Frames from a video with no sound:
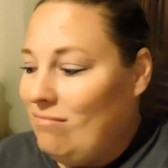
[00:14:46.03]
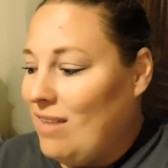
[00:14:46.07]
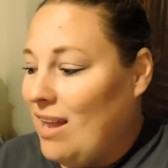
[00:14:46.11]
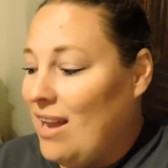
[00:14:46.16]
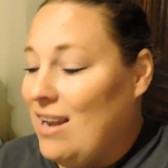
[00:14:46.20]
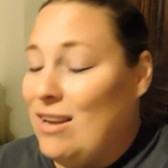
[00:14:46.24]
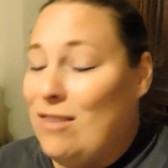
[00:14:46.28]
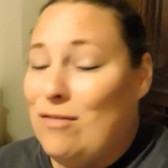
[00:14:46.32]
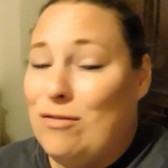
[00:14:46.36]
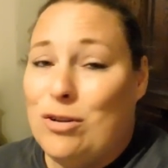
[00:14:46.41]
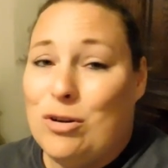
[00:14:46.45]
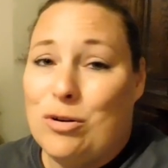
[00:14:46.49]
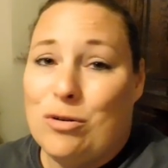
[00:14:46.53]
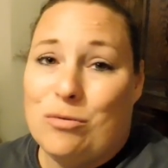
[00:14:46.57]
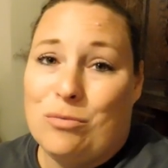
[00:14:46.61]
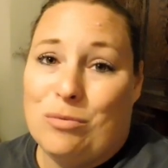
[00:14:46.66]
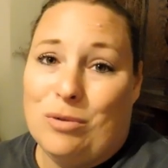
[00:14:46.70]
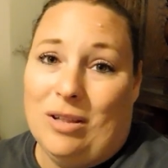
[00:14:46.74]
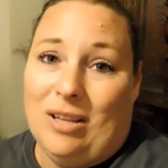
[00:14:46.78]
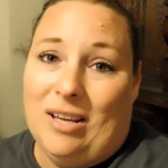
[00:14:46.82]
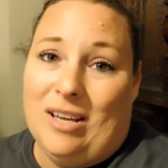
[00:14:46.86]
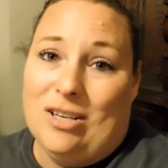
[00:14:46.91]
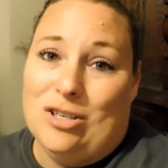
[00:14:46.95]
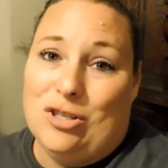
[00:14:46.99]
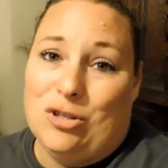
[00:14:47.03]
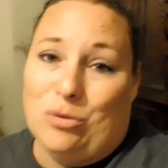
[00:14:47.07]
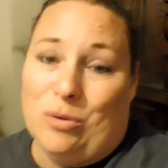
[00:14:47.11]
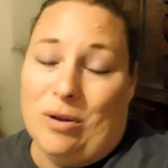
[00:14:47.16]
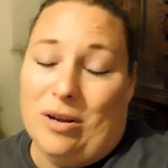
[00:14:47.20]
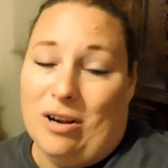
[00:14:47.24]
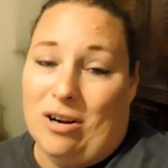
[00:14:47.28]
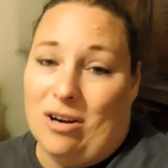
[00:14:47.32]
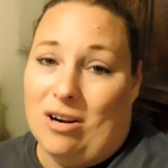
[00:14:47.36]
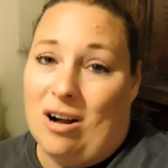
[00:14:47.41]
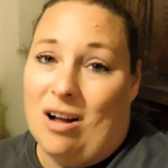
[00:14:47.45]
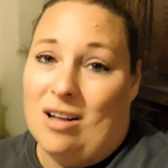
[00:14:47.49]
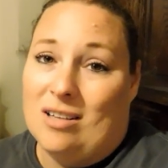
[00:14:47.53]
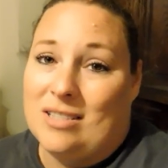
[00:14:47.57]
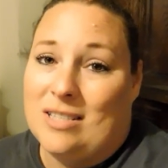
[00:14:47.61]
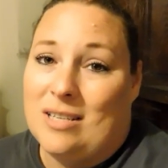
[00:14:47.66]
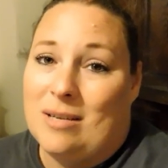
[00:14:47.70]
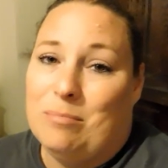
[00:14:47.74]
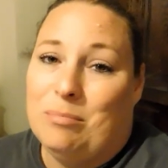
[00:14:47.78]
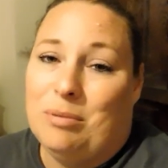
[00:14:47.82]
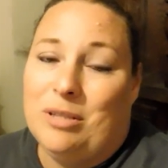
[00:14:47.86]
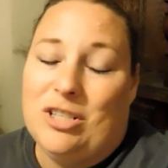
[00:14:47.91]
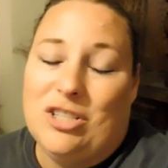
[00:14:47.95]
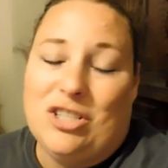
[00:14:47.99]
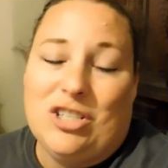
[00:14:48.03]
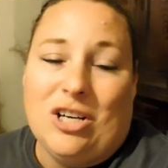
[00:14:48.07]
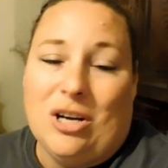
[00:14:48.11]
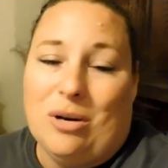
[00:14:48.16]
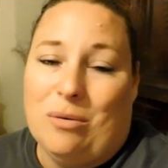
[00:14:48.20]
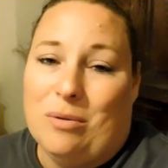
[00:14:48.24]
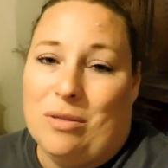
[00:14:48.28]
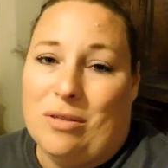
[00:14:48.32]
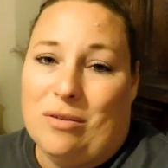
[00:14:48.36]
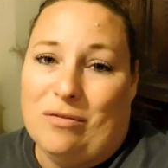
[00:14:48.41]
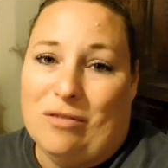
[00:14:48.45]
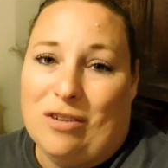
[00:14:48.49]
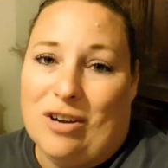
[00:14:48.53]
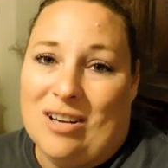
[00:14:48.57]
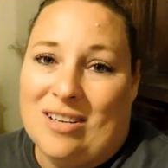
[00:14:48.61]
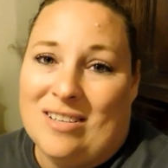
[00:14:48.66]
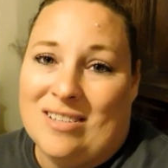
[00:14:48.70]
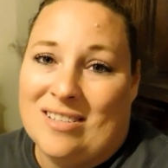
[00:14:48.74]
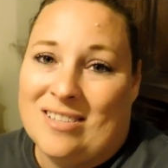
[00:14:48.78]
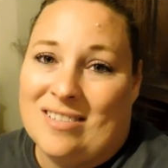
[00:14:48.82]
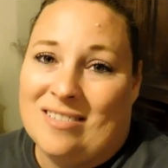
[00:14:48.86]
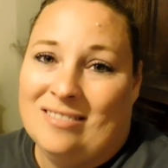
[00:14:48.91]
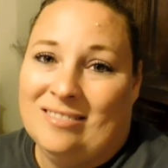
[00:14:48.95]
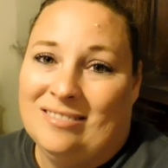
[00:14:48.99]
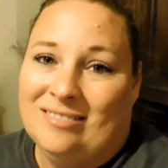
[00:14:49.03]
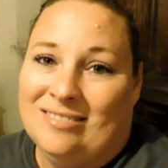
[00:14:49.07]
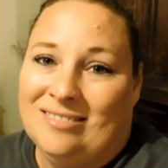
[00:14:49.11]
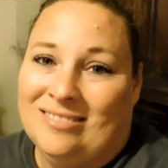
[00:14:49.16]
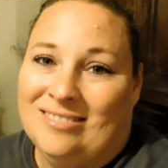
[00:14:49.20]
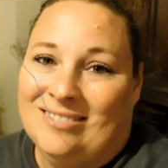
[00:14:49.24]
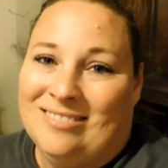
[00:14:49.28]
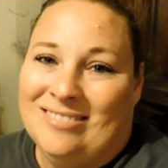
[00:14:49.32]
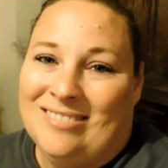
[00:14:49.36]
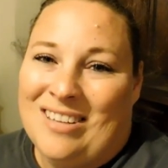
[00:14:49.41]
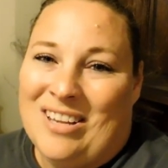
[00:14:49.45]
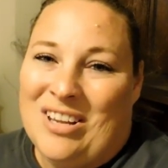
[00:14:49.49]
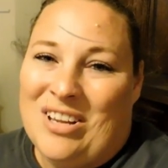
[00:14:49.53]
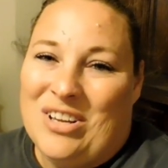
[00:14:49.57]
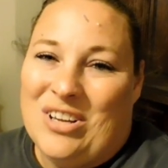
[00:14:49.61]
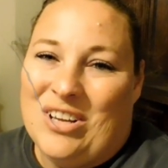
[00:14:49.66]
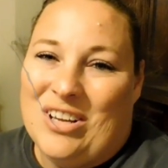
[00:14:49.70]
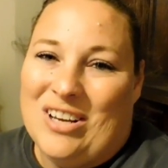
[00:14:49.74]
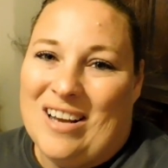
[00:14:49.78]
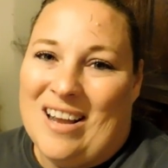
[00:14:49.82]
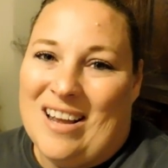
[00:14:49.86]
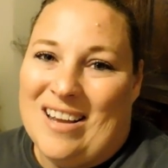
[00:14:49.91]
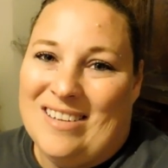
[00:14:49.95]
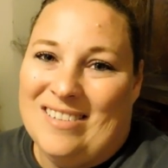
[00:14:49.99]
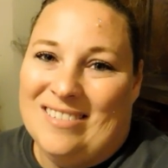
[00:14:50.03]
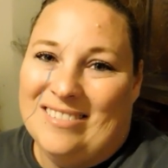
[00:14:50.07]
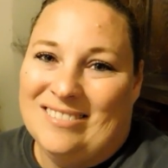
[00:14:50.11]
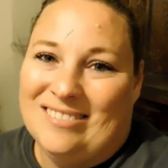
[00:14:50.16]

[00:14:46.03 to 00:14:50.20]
And if you're really enjoying our content, please share it with a friend. Good night.